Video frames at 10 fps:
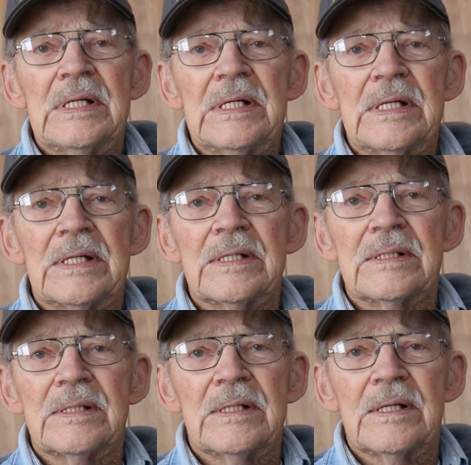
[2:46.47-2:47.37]

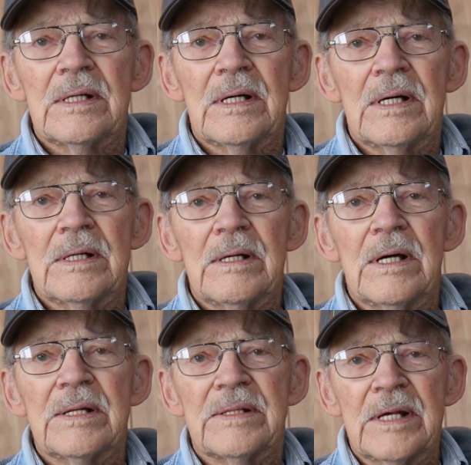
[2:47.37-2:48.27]
And
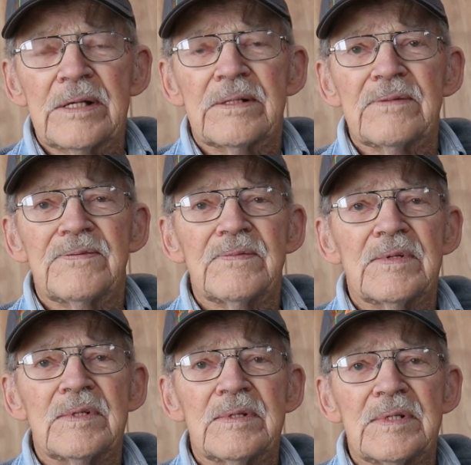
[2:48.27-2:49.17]
I thank
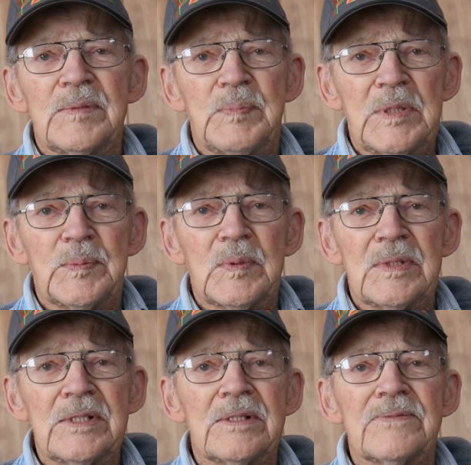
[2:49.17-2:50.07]
the people
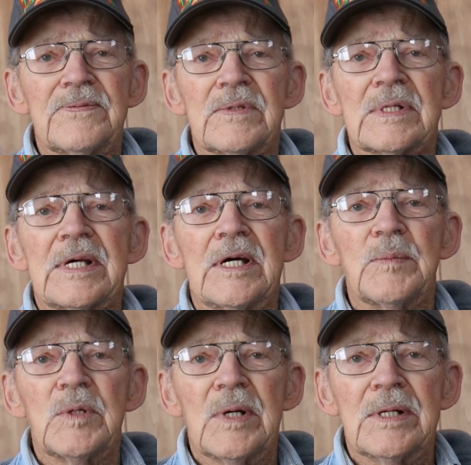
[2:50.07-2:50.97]
here for the
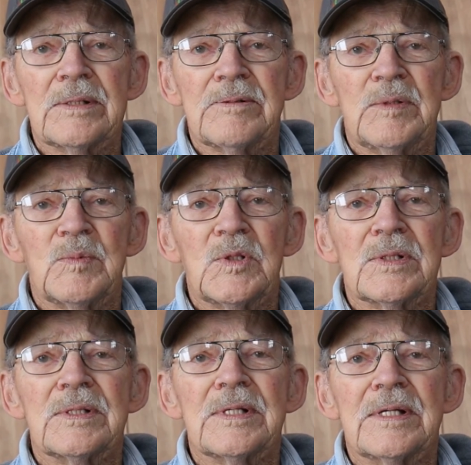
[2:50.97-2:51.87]
camaraderie more
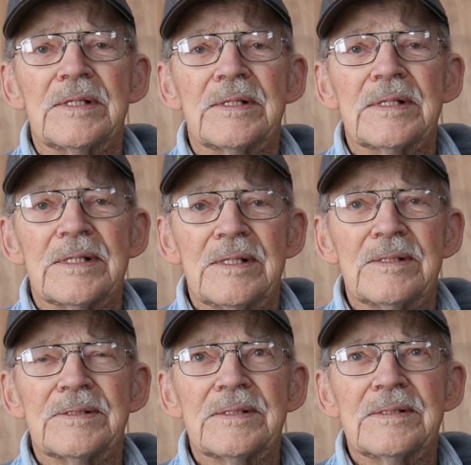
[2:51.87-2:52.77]
than anything
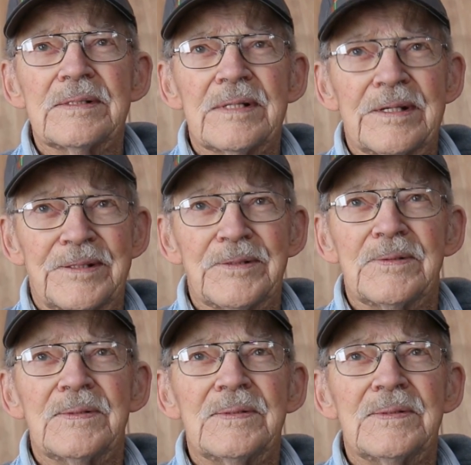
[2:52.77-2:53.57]
else. Thank you.